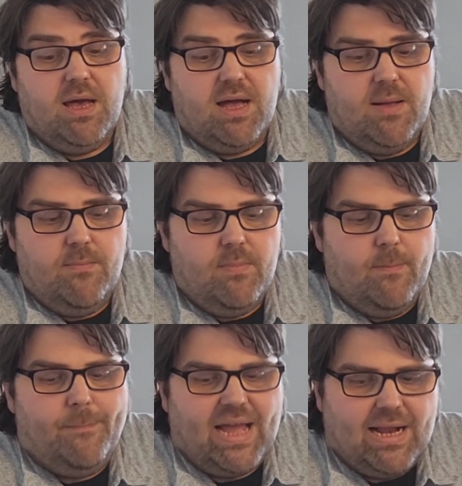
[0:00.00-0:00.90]

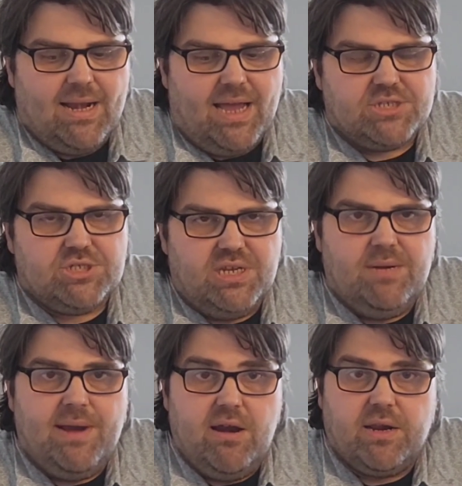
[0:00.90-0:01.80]
Backlash in
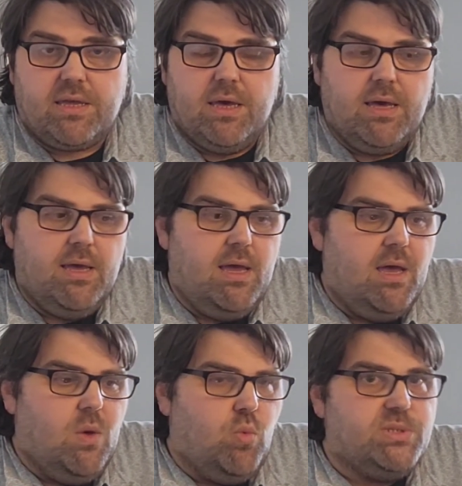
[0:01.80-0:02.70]
America
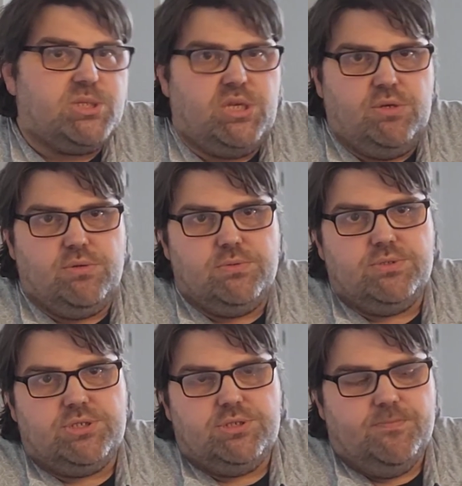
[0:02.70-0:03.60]
was
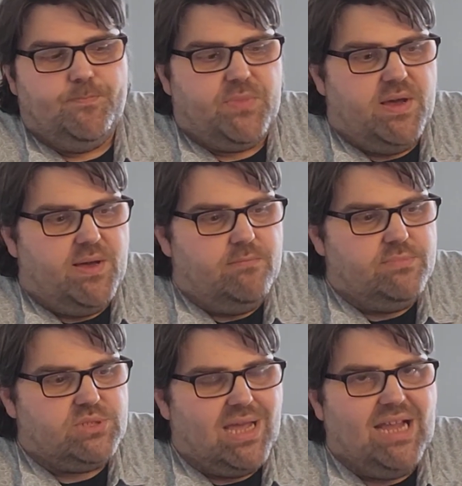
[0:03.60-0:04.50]
huge
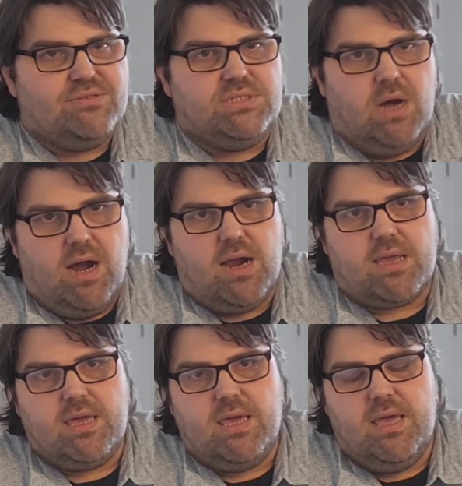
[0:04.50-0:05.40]
to how
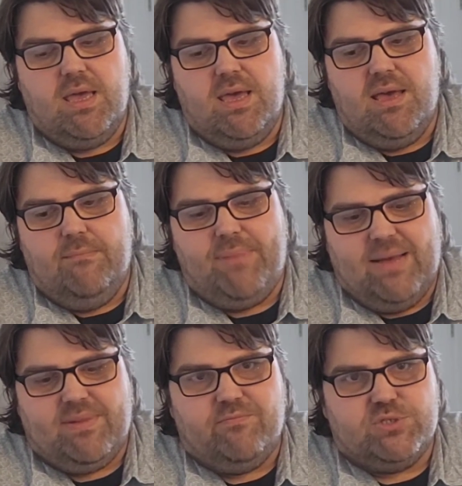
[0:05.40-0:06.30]
dark
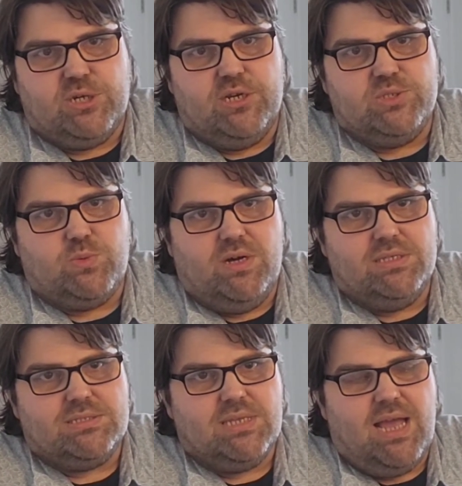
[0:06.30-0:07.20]
Batman Returns
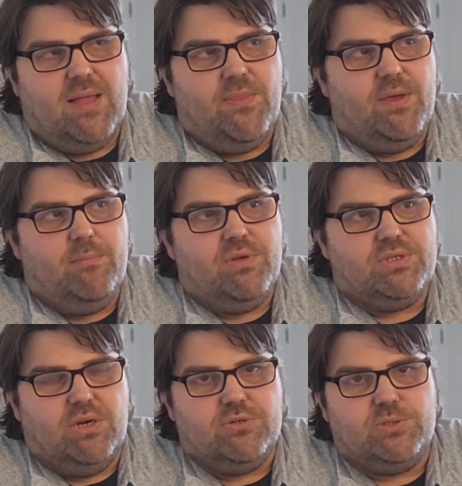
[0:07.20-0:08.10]
was, and that
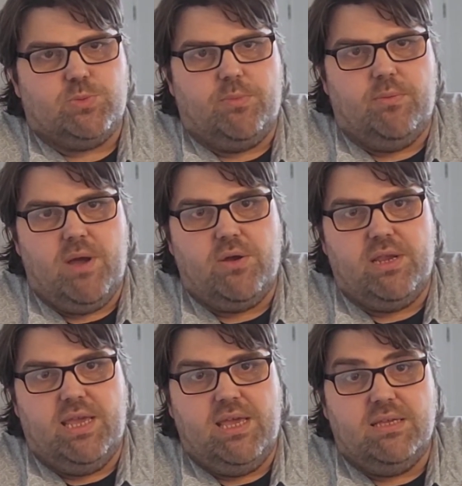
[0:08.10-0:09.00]
McDonald's were
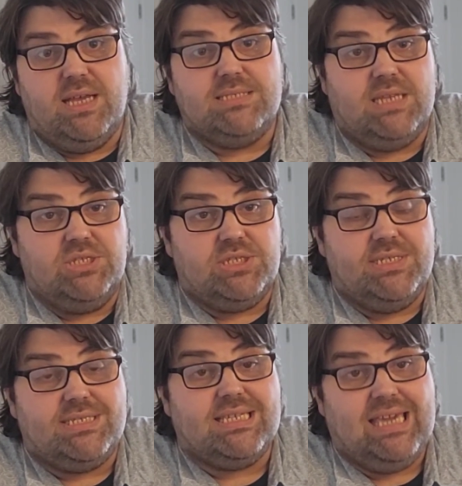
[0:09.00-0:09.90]
promoting it
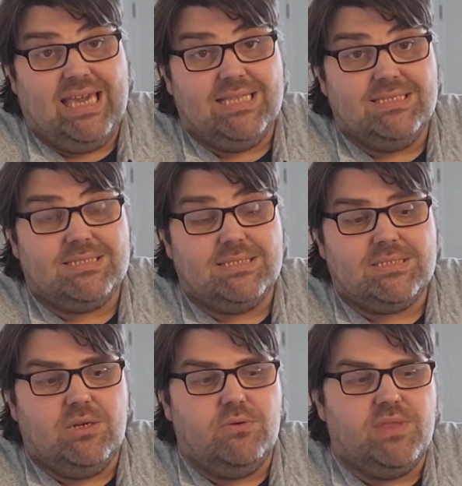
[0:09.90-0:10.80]
essentially to kids.
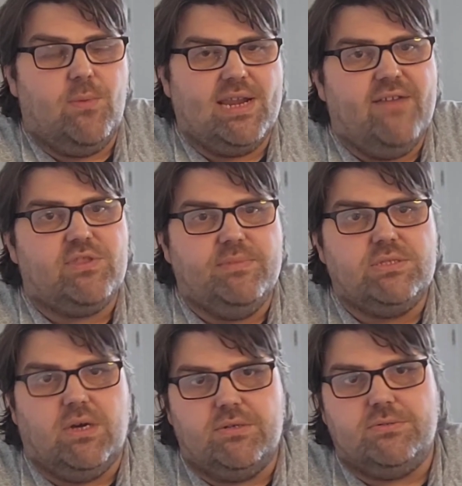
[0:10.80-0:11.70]
So they went after
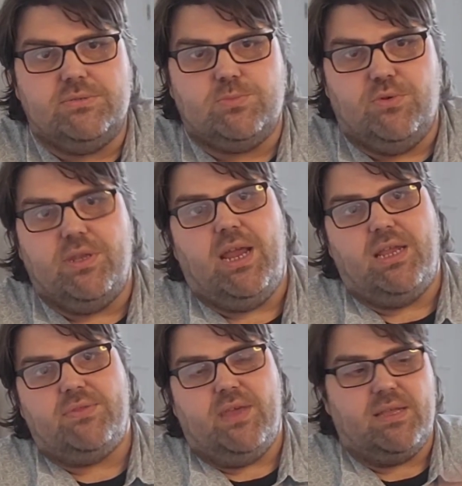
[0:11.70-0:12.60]
McDonald's more than
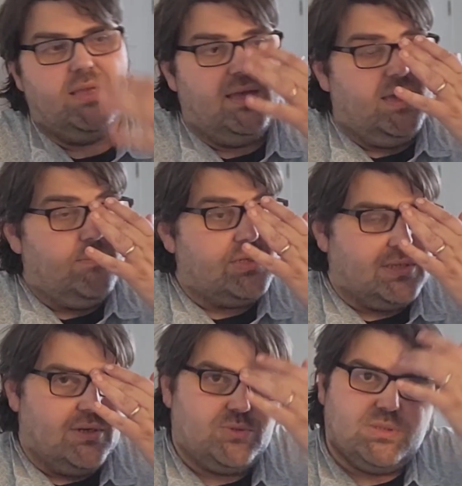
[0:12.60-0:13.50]
anything.
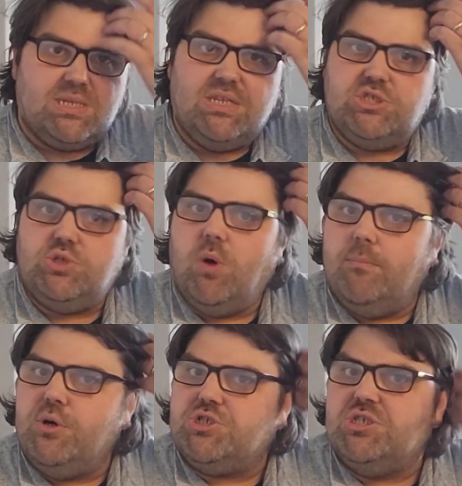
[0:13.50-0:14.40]
McDonald's was seen as, you are
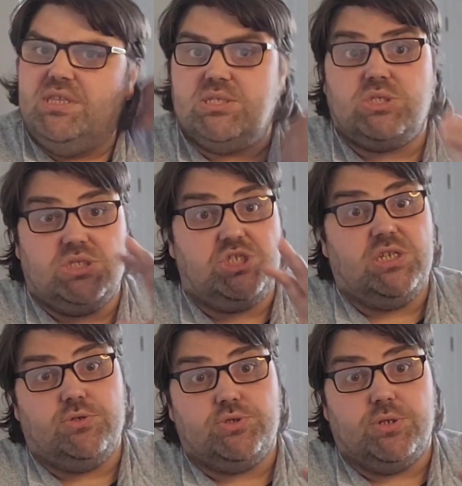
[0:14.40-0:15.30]
pushing this to
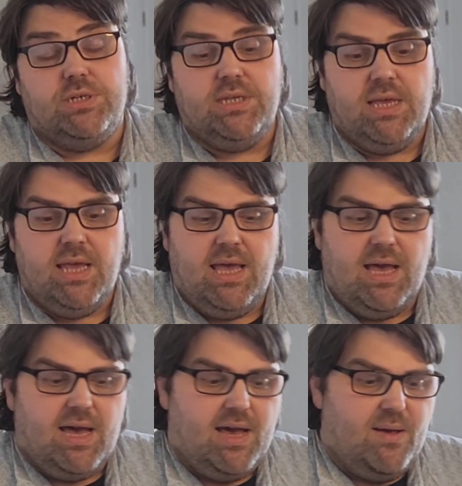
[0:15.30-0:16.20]
children.
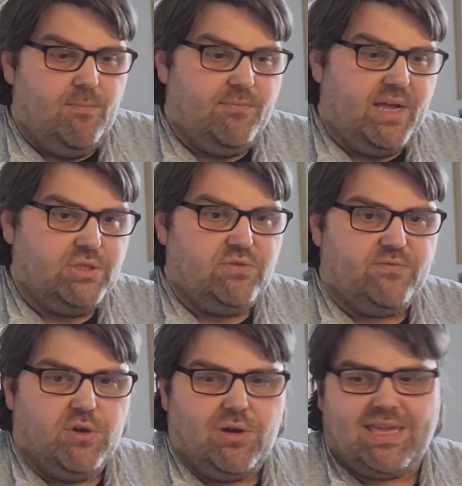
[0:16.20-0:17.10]
And
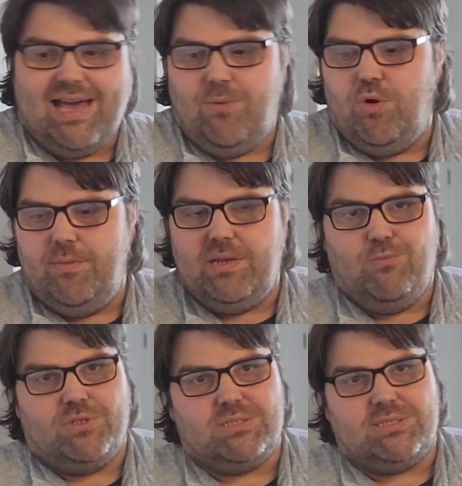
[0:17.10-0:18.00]
you've got Catwoman
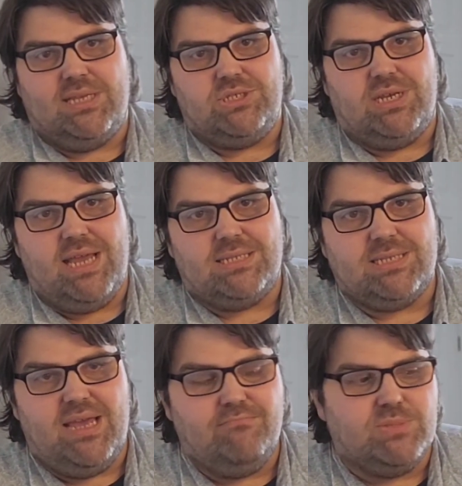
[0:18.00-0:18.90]
in what's essentially an
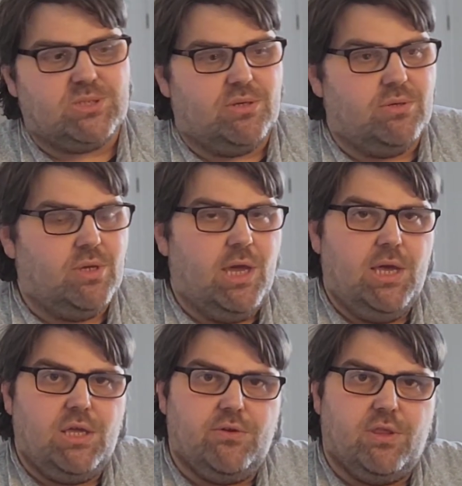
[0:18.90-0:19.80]
S&M suit.
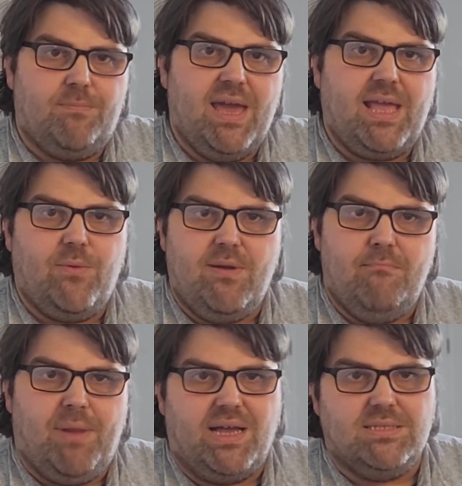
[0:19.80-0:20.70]
You've got the
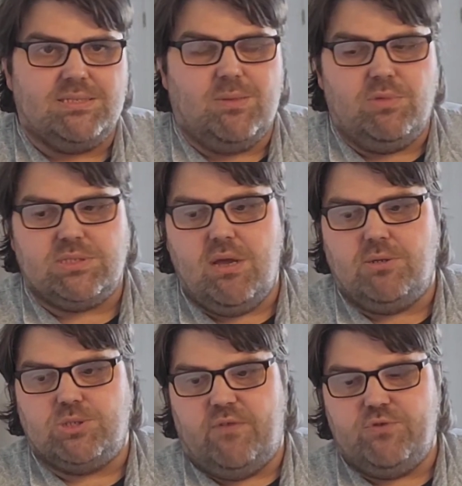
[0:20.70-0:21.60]
Penguin biting someone's
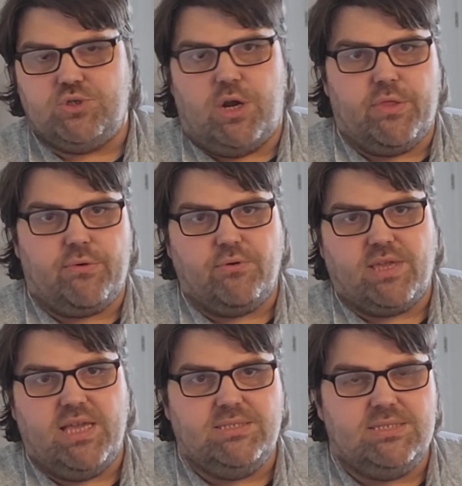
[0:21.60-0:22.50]
nose off and trying to throw
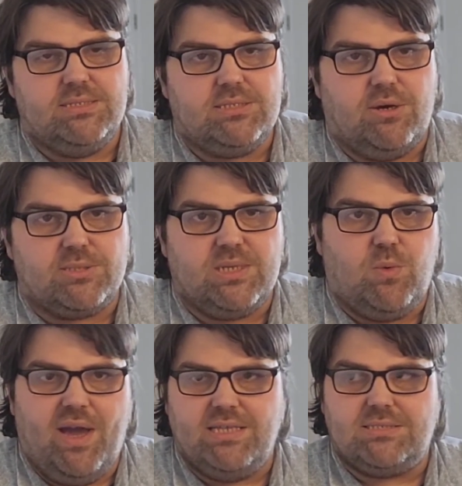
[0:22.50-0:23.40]
kids into
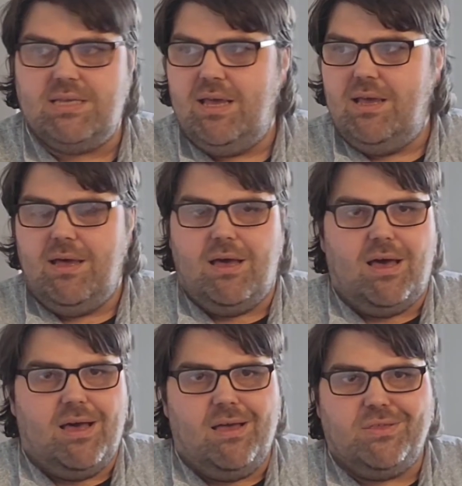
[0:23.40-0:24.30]
toxic waste.
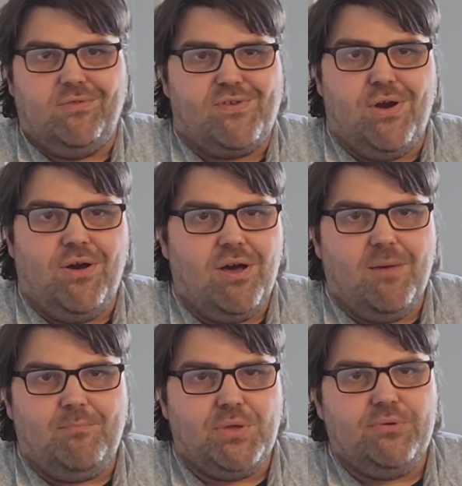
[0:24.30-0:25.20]
You've got
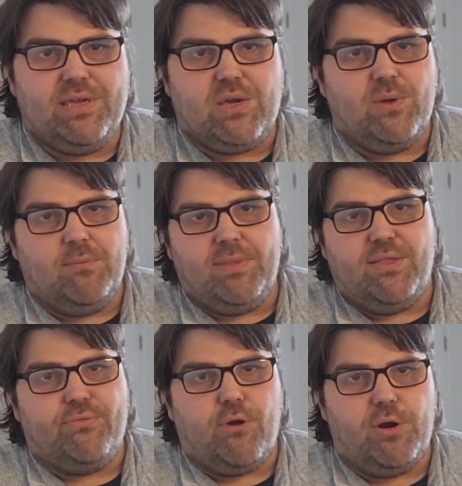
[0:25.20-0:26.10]
a beauty queen
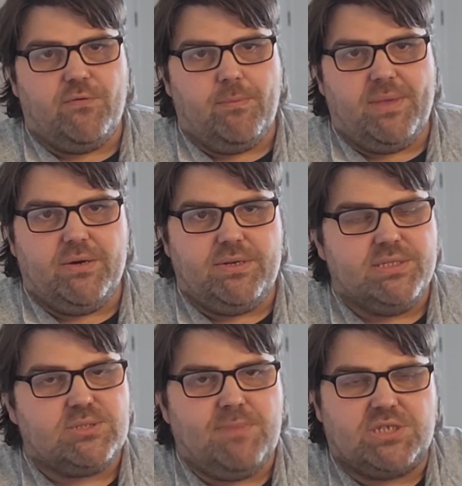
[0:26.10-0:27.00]
being thrown off a building
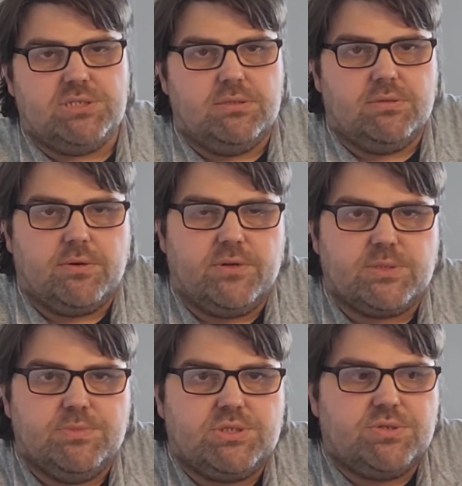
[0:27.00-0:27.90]
and smashing through a
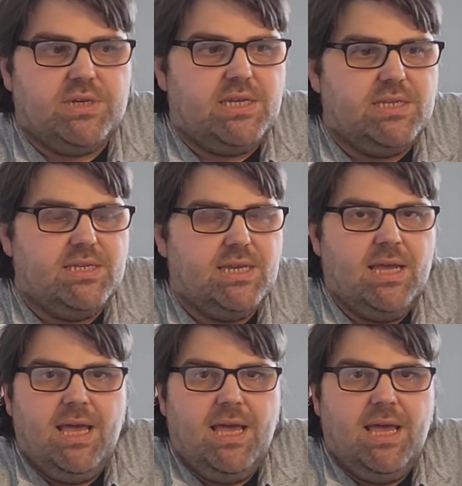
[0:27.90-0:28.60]
Christmas tree, and